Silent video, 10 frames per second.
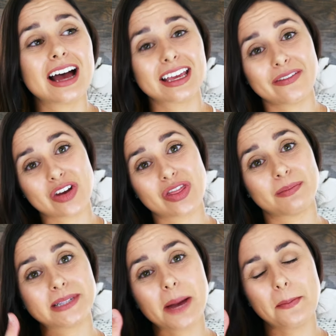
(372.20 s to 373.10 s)
give it a
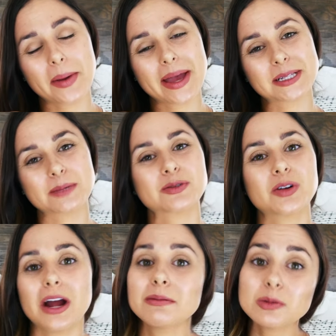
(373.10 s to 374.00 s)
thumbs up and
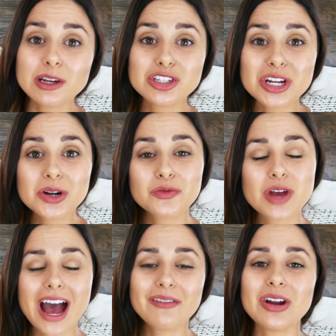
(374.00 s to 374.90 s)
subscribe to my channel if you
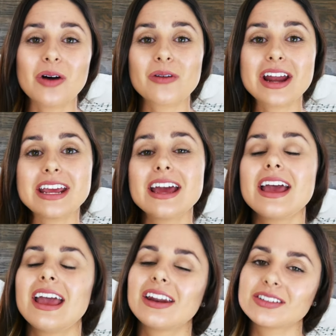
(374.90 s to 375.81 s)
haven't already,
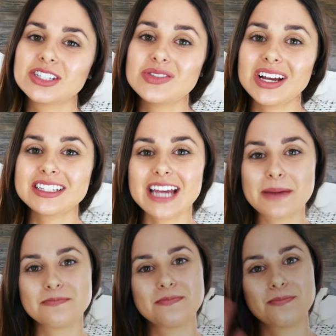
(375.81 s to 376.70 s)
and I'll see you next
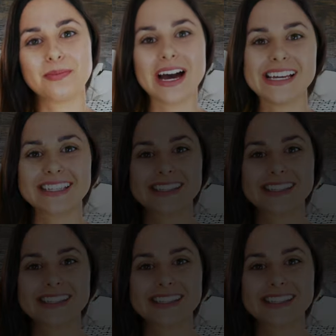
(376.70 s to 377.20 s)
time. Bye.